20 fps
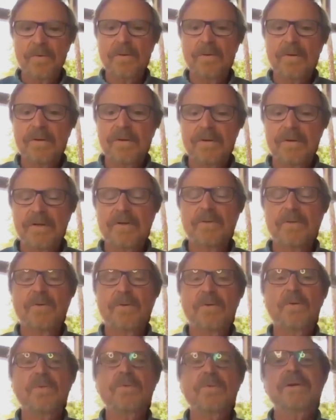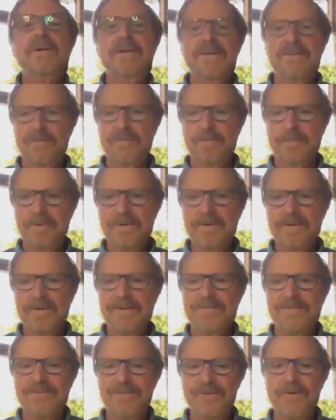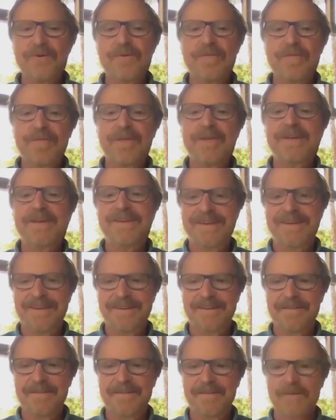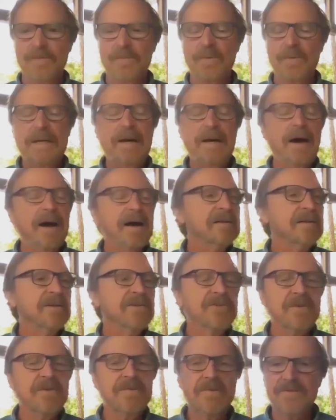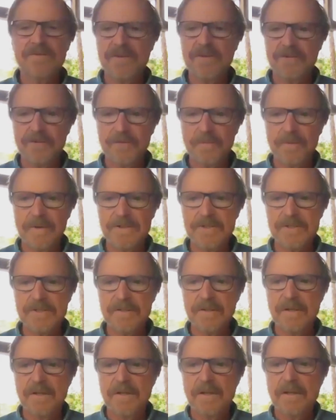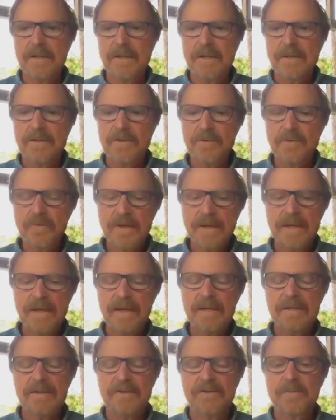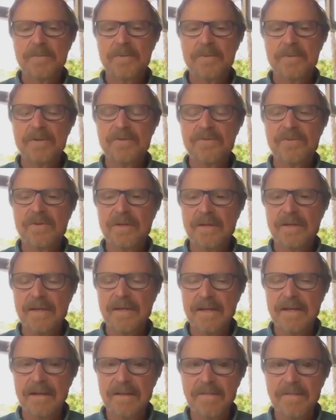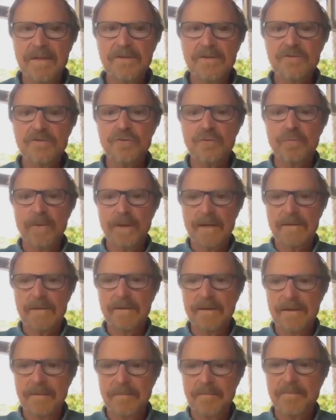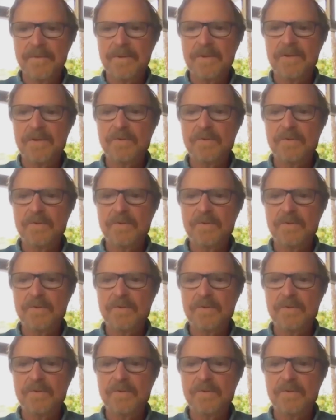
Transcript: you can only experience your thinking regardless of the situation. You can't experience anything directly. You